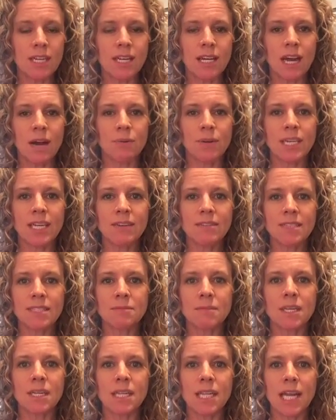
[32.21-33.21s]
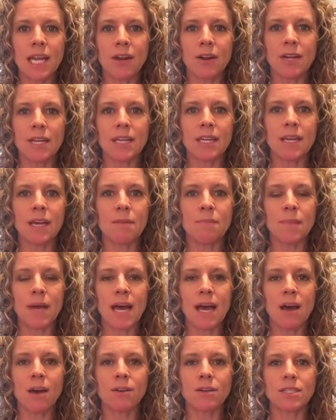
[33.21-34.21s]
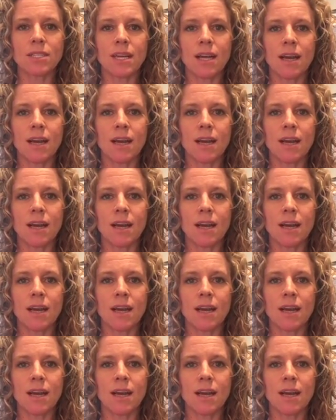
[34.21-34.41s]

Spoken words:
I want to give some clarity about